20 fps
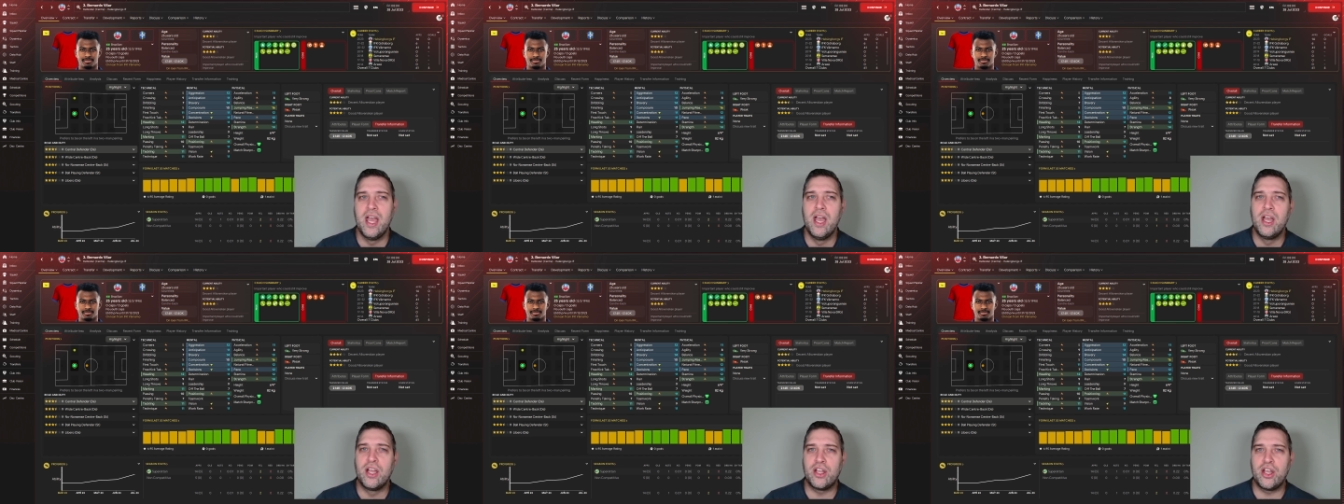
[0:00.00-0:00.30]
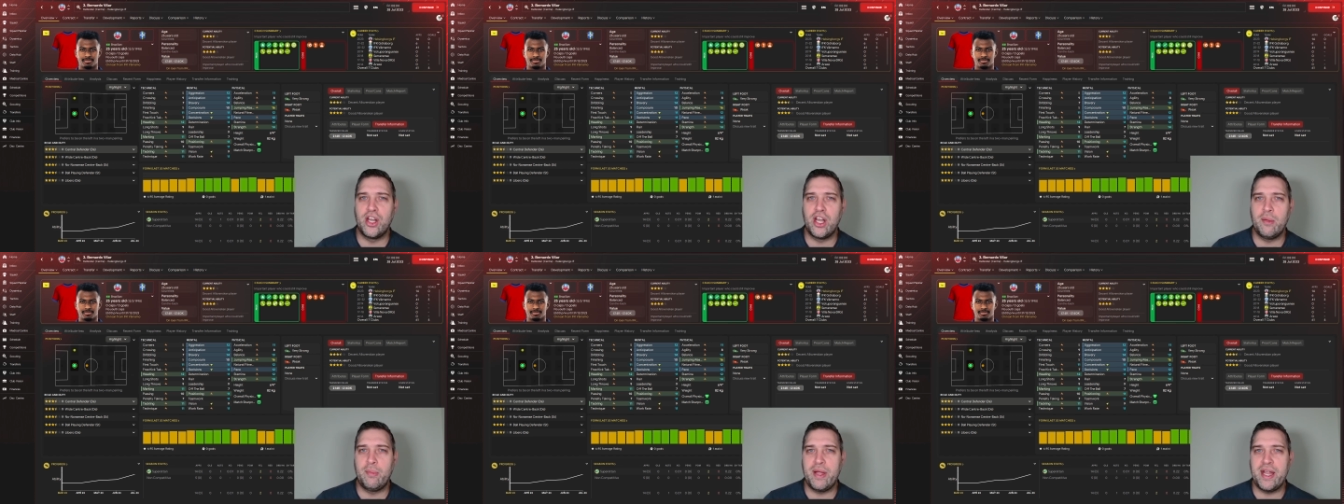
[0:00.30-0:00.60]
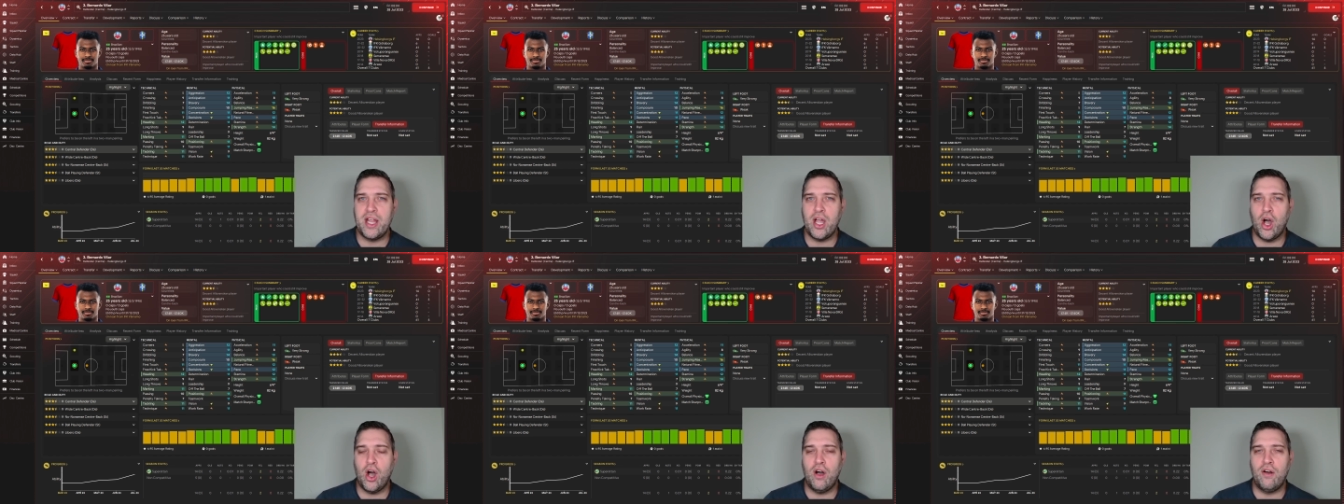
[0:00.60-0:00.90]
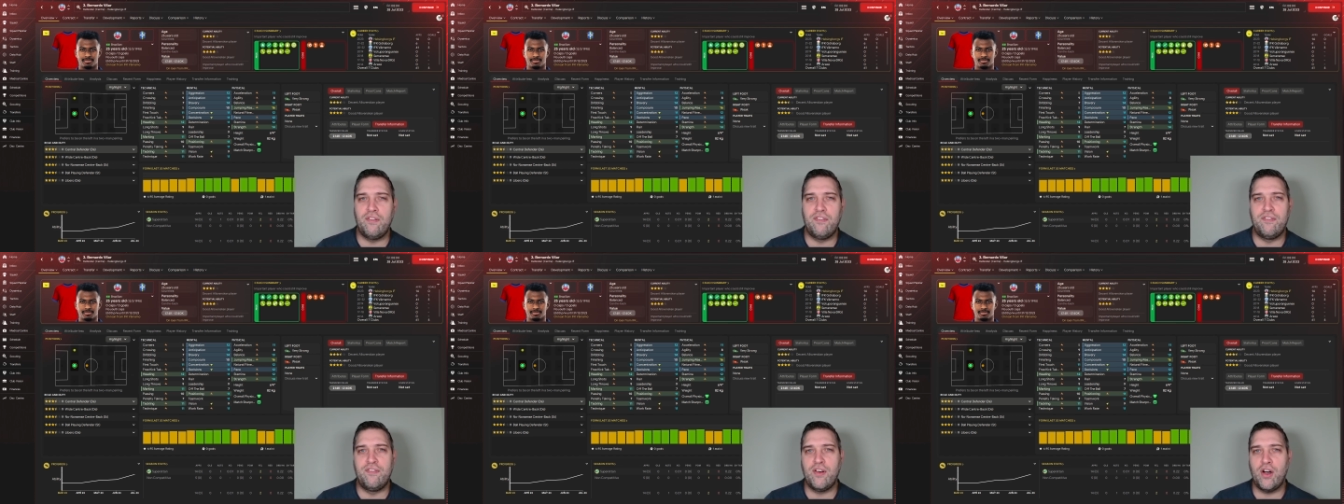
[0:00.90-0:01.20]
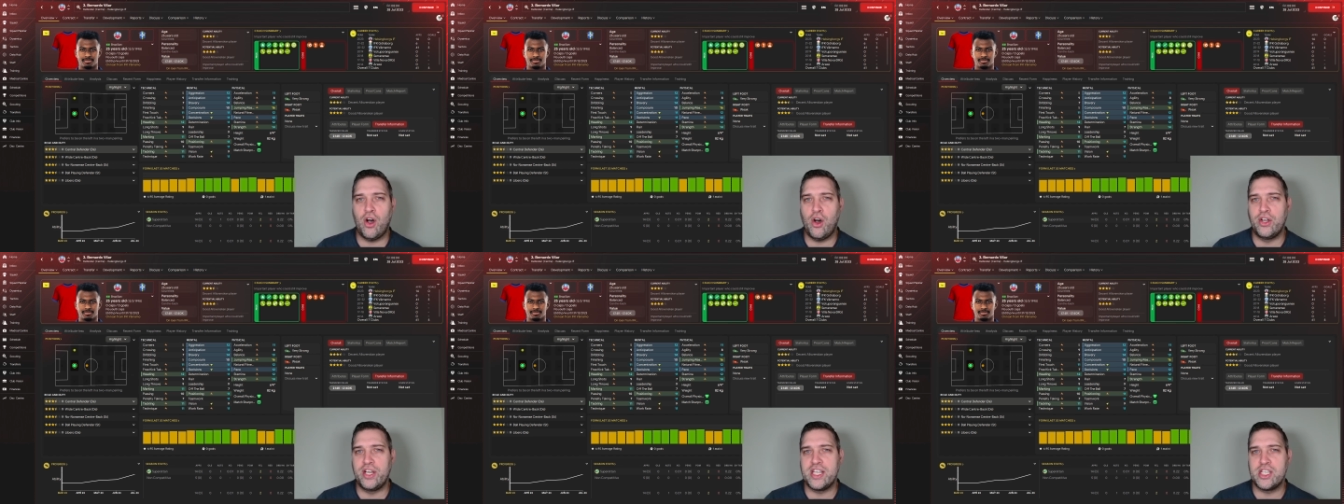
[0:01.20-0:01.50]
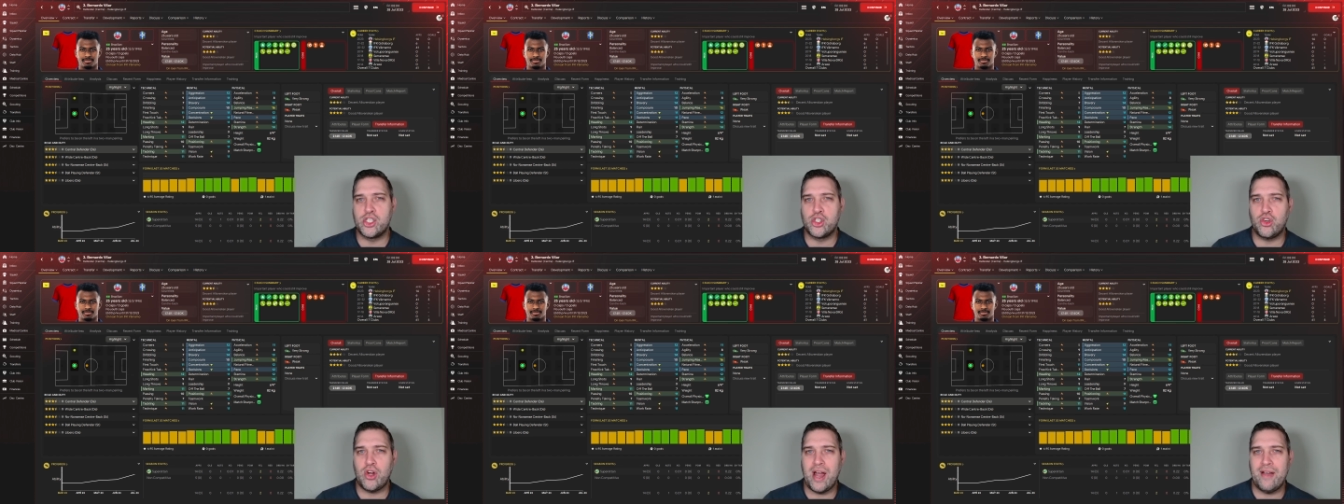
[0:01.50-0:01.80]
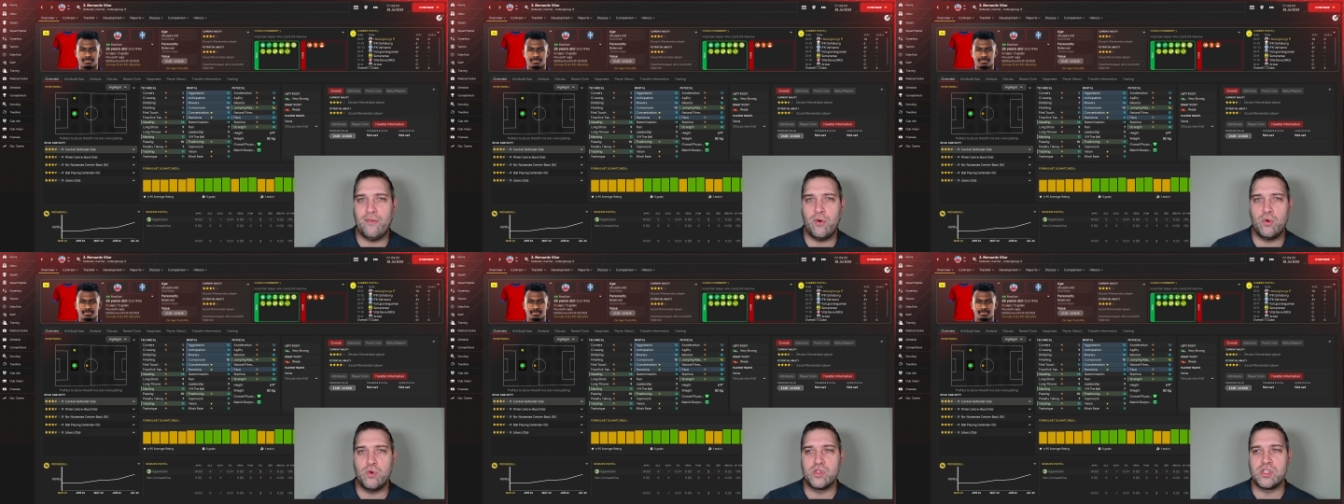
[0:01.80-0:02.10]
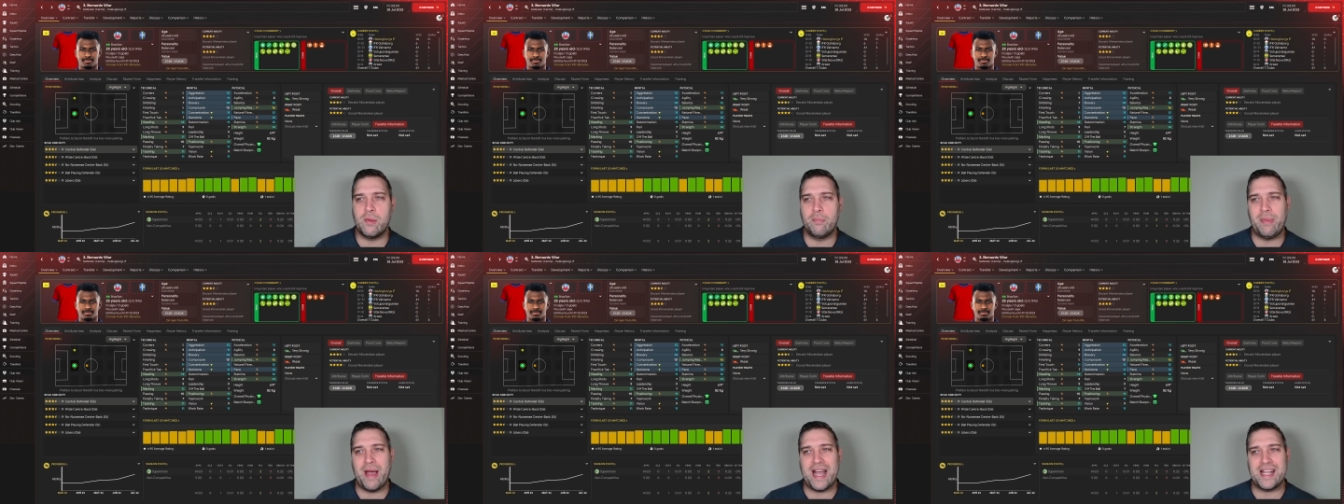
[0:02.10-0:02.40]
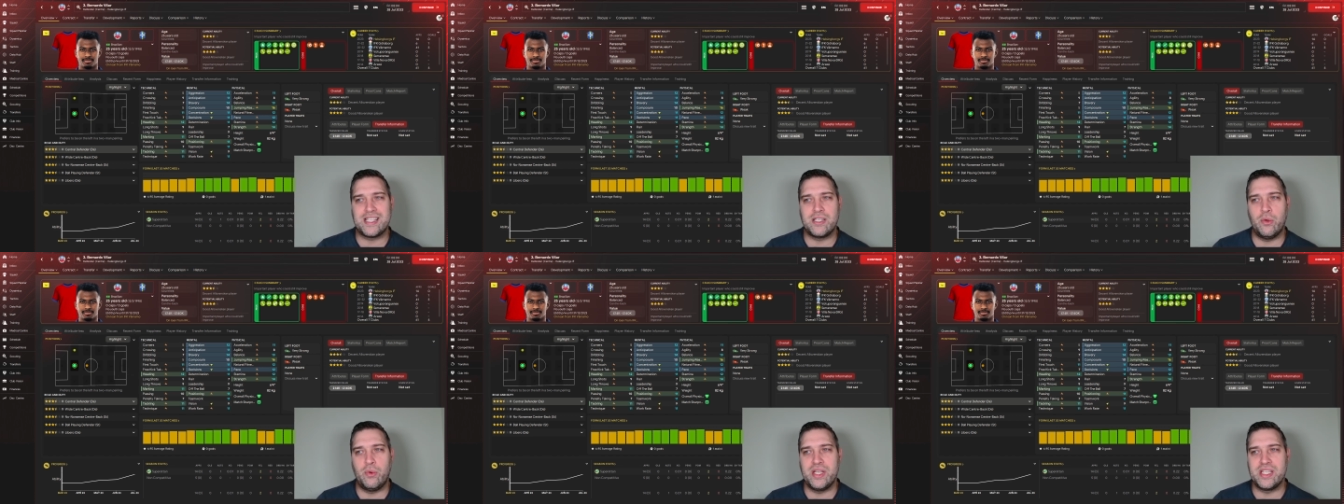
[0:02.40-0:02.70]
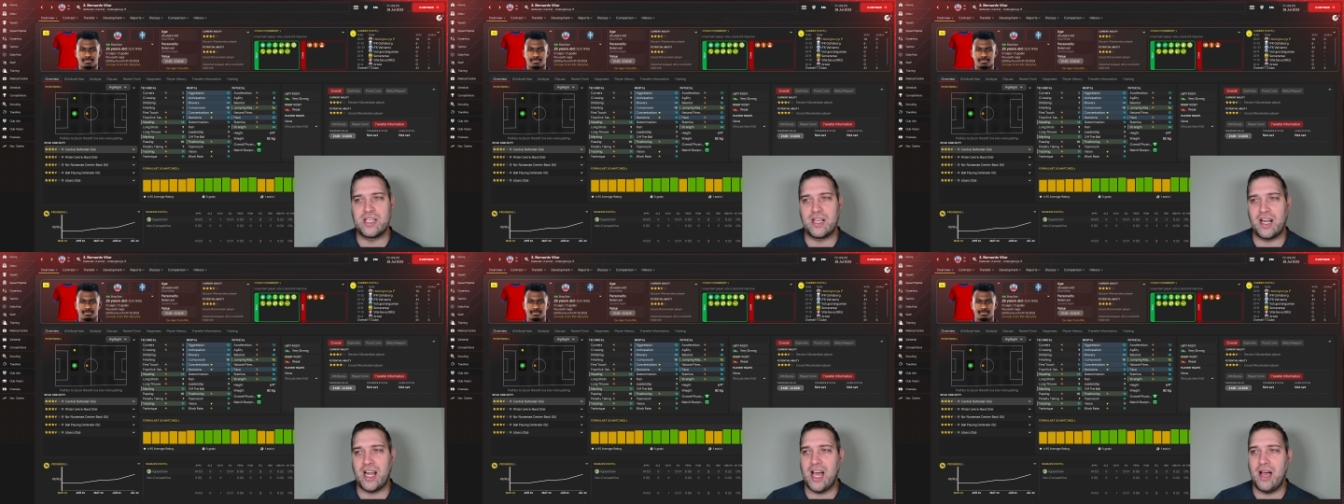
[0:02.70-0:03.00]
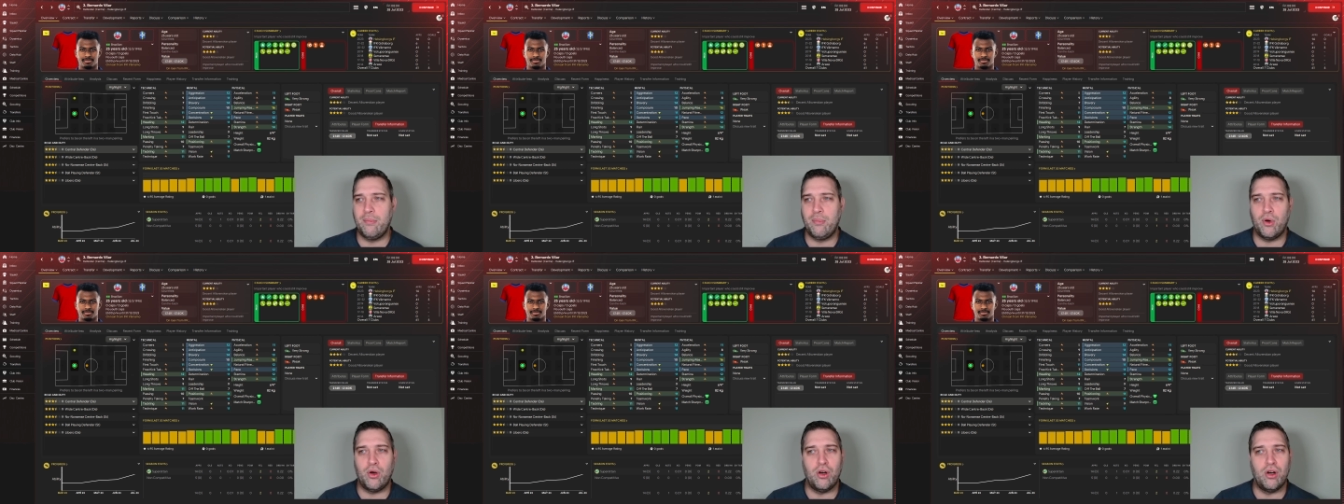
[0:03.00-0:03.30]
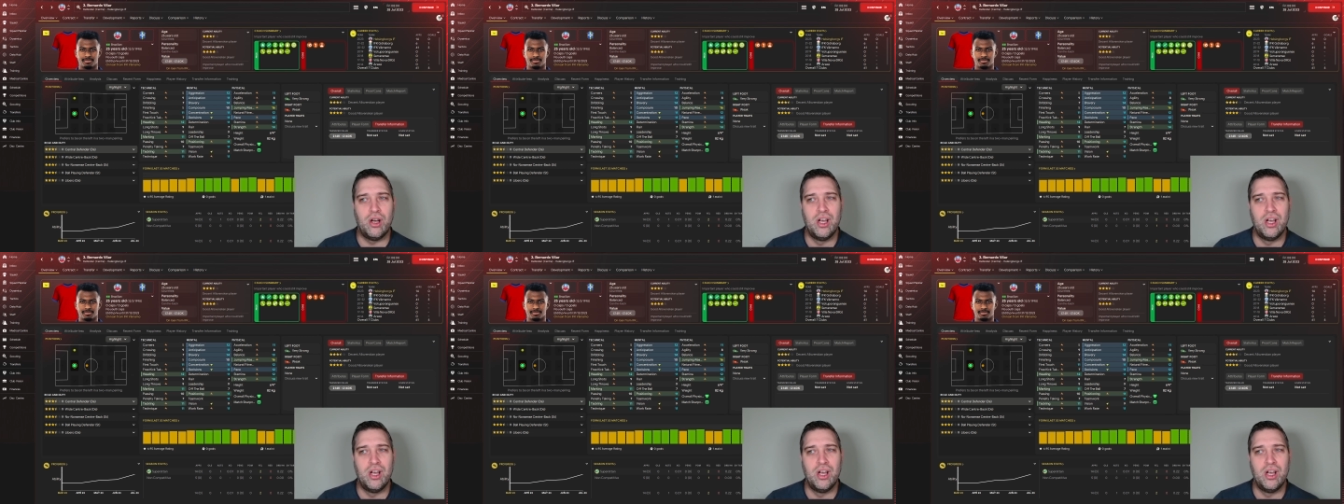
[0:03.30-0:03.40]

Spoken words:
going to be off on his travels back to his club or